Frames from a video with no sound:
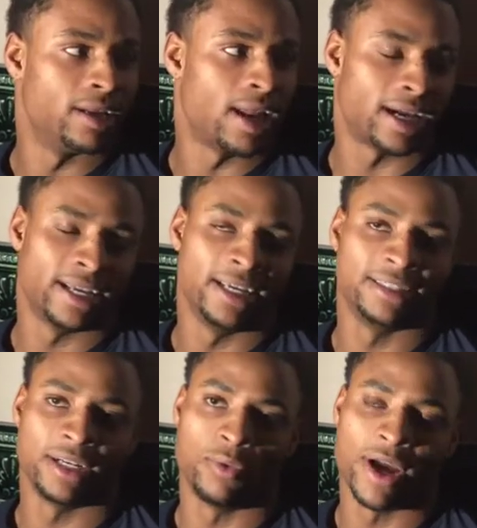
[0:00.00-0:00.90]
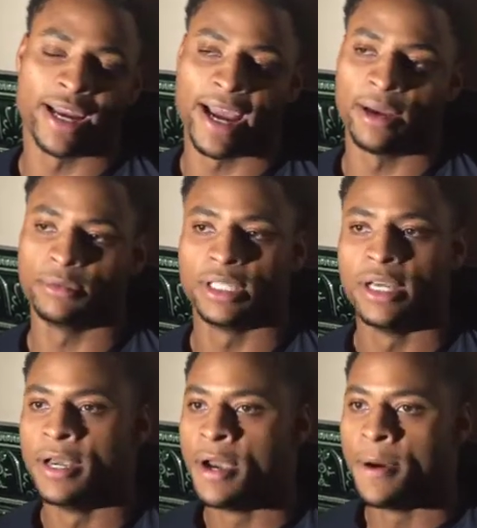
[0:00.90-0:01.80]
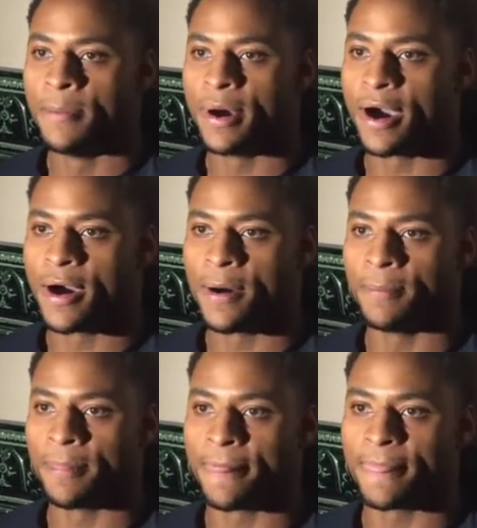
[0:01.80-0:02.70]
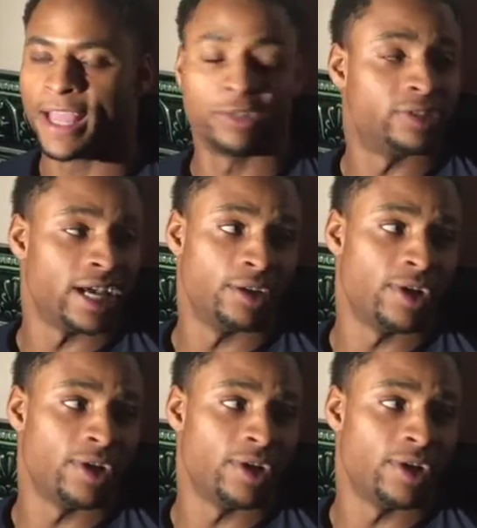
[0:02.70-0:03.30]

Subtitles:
like it is at away games. But like you said,